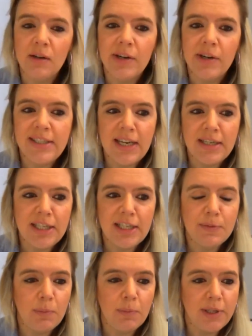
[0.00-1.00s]
our attendees
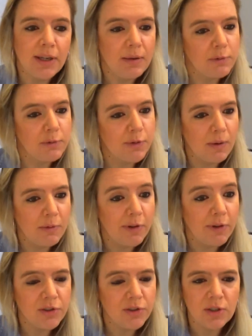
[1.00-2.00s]
probably come from
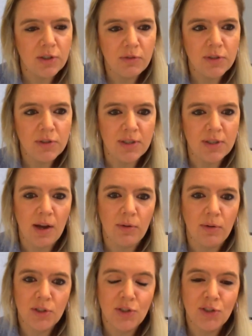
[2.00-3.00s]
financial services,
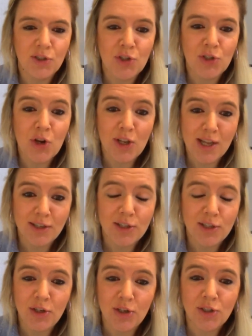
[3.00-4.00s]
I'll turn
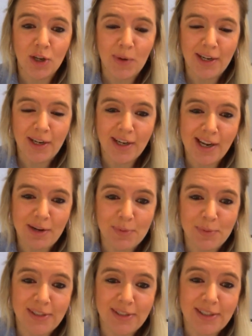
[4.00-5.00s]
that to you, Joanna,
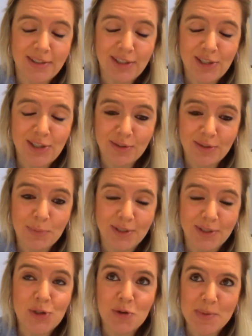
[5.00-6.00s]
and
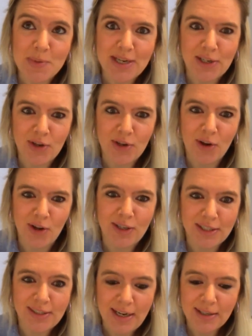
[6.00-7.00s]
we'll zoom in
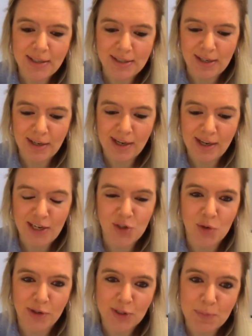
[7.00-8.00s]
on the sector
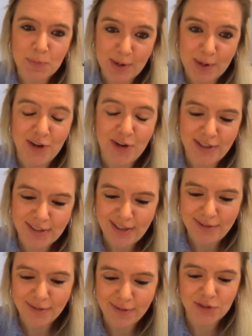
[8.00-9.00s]
and your
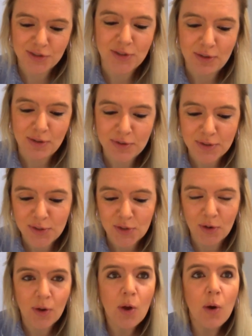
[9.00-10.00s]
experience in financial
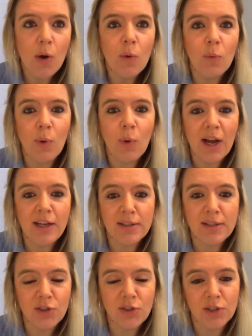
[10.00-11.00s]
services. So why
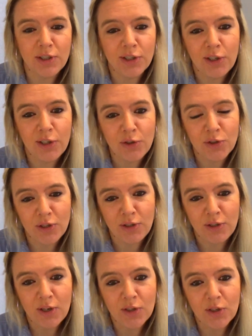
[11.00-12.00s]
is digital
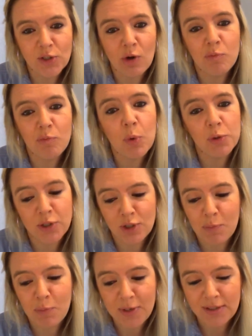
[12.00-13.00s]
inclusion so
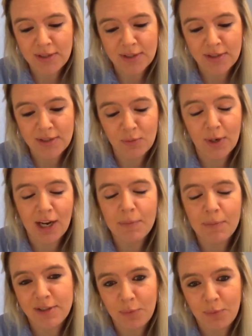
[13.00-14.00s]
important to businesses, and what
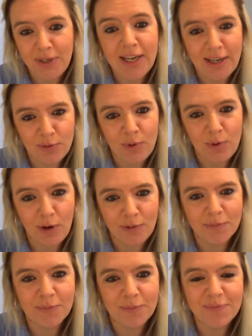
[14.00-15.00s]
happens if we get it
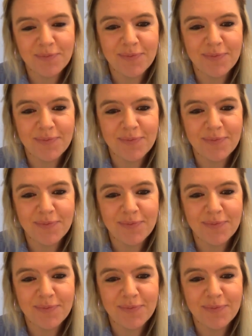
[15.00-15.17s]
wrong?